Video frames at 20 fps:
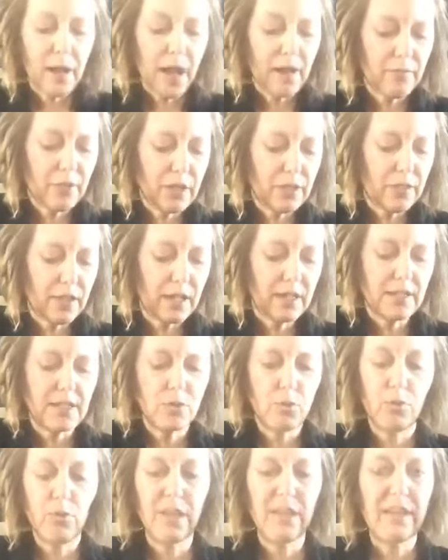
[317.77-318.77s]
everything
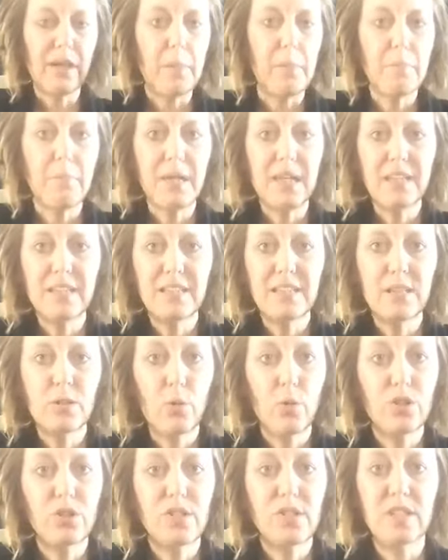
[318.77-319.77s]
to like a mince
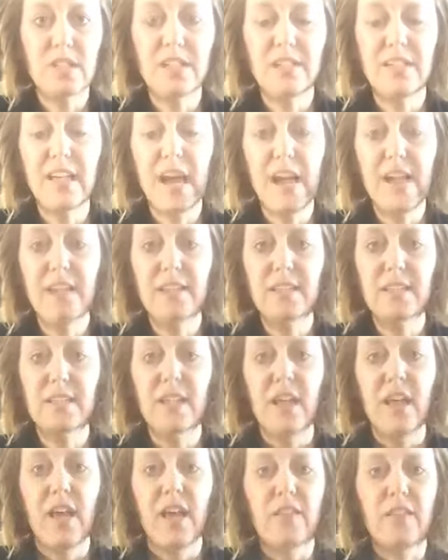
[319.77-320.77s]
or just a dice.
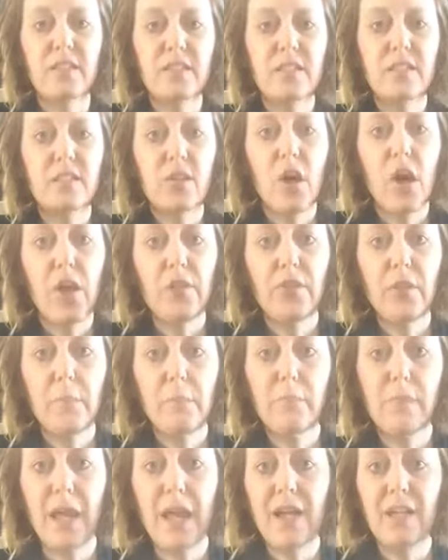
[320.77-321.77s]
This is called the
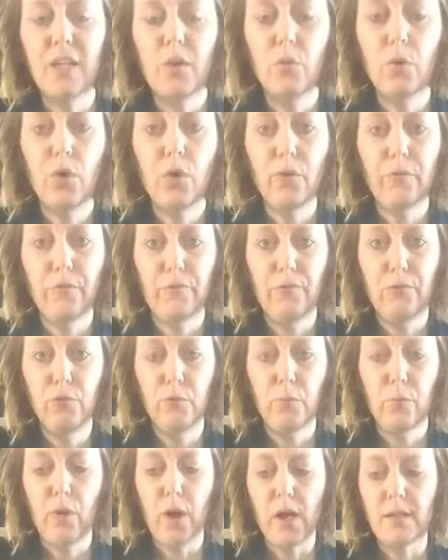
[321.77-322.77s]
manual
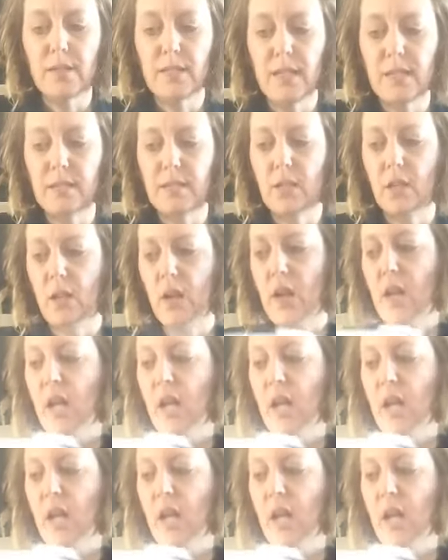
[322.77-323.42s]
food processor.